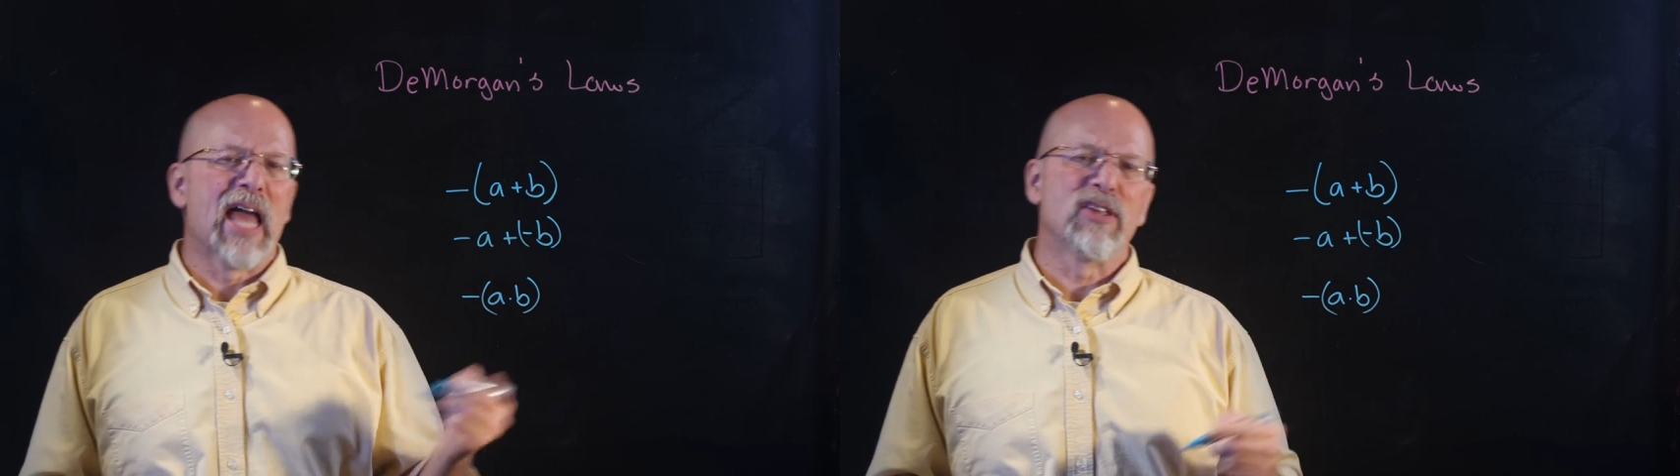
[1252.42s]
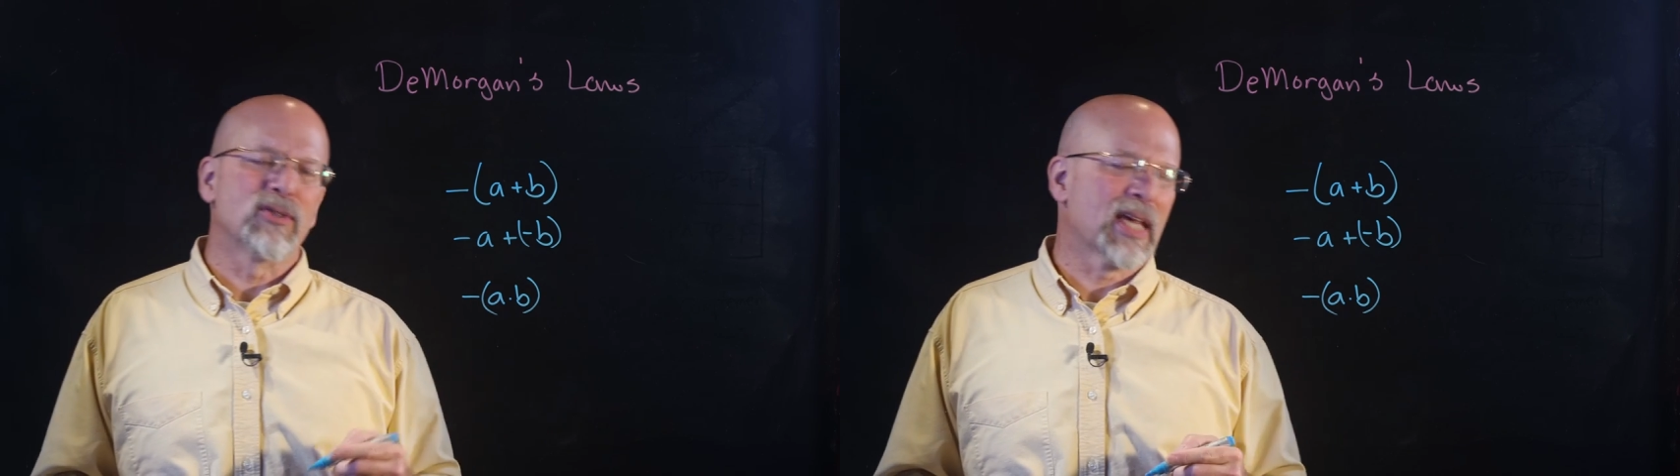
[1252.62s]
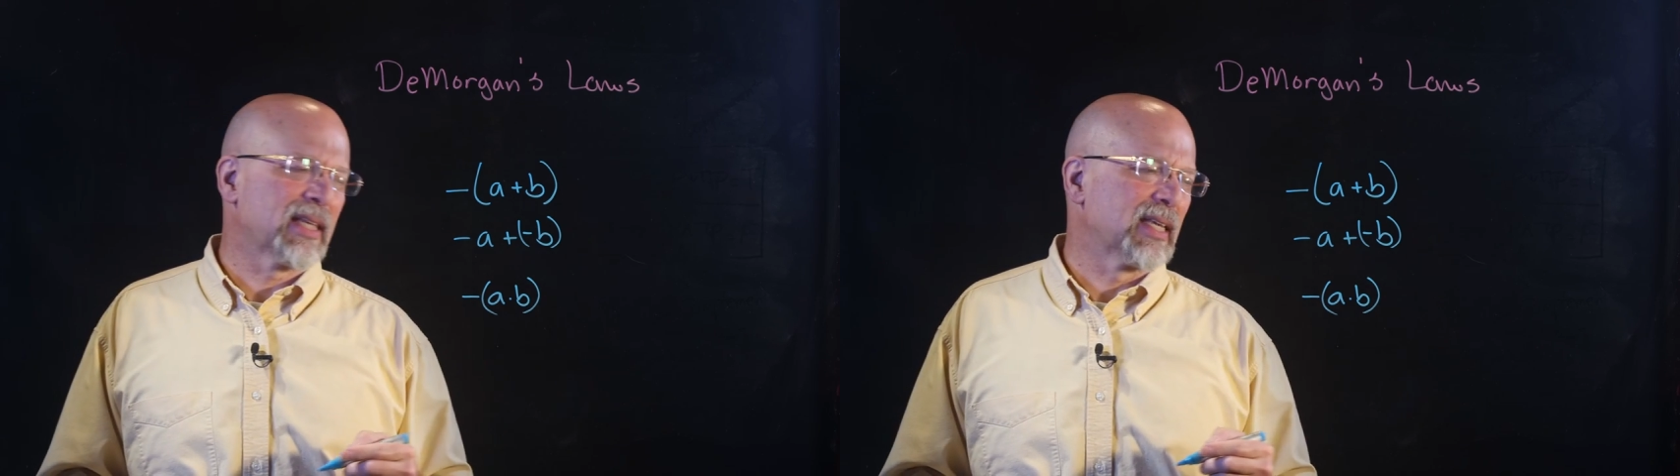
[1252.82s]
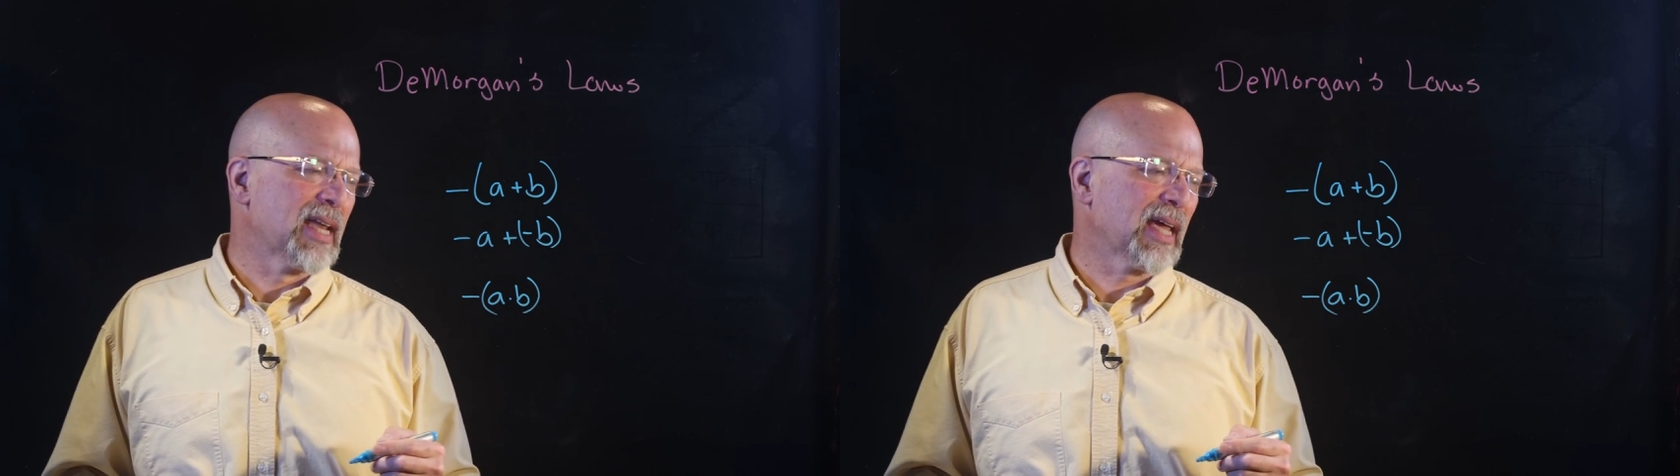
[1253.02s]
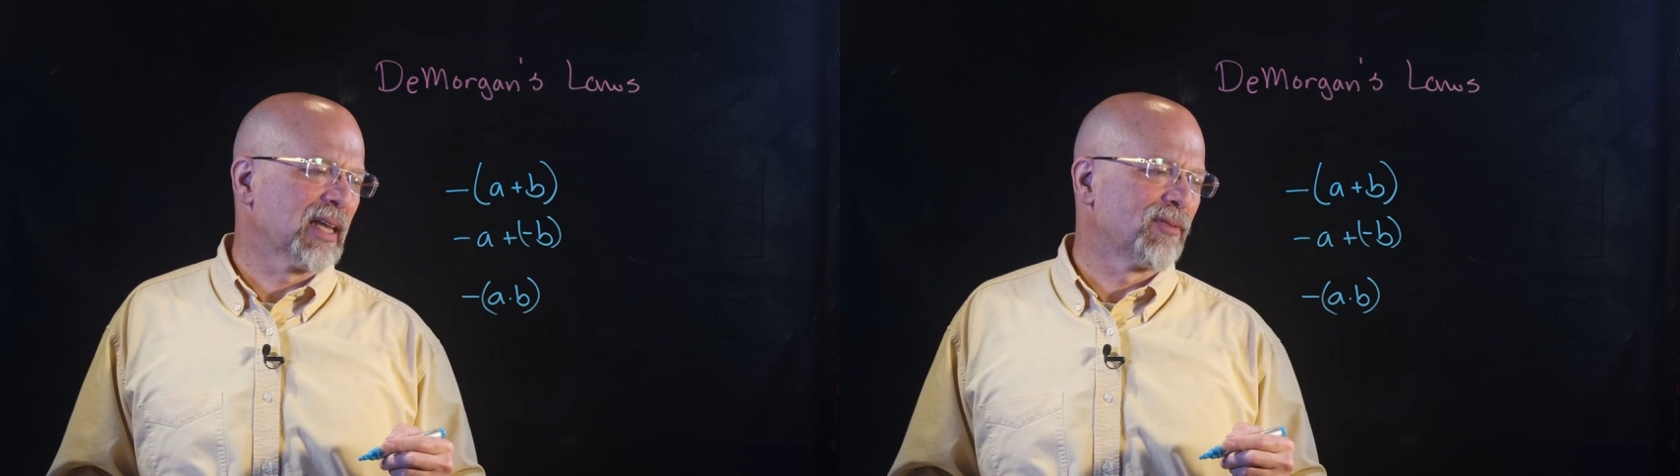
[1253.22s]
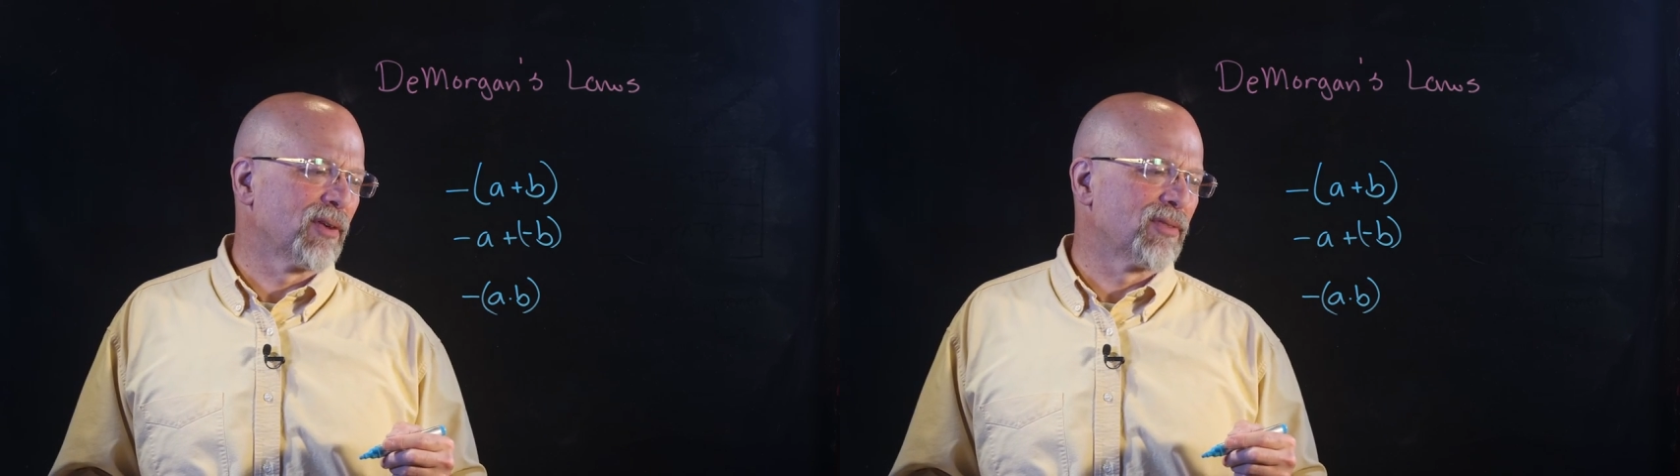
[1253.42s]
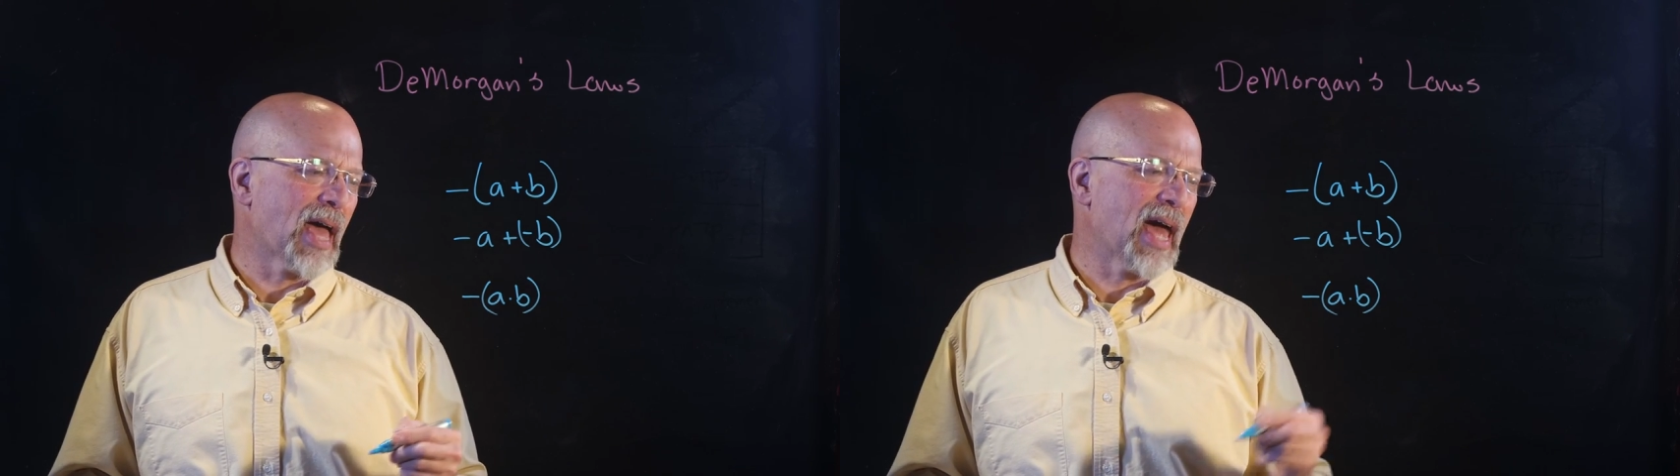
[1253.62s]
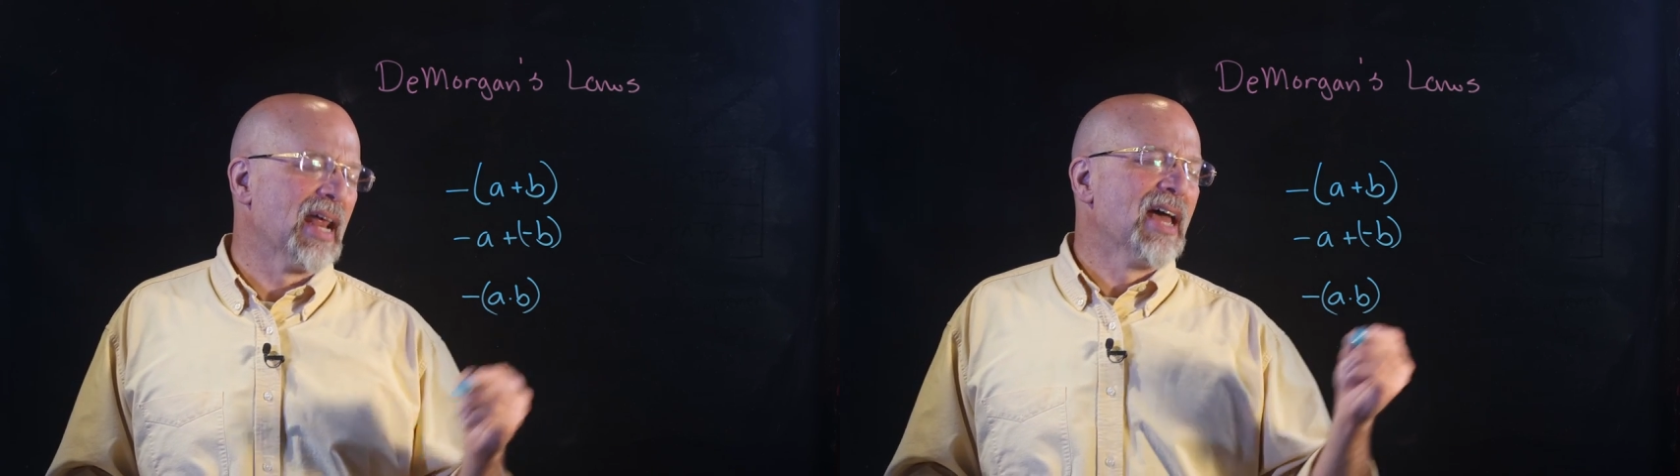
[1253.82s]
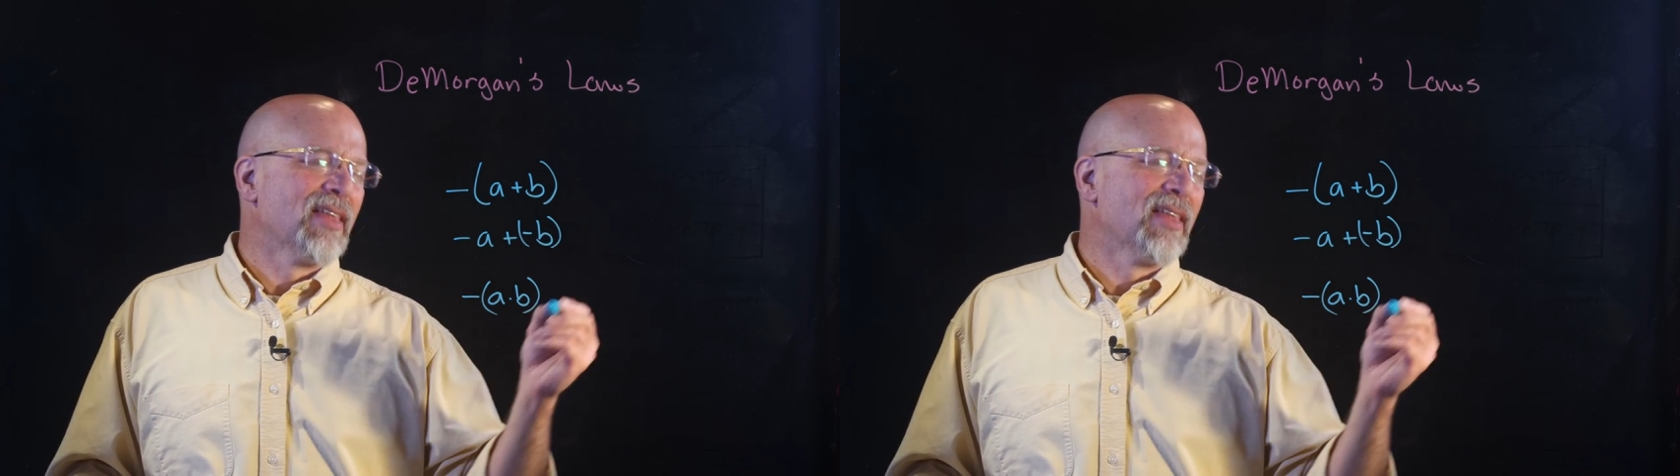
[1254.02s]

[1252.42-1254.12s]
and you take the negative of that,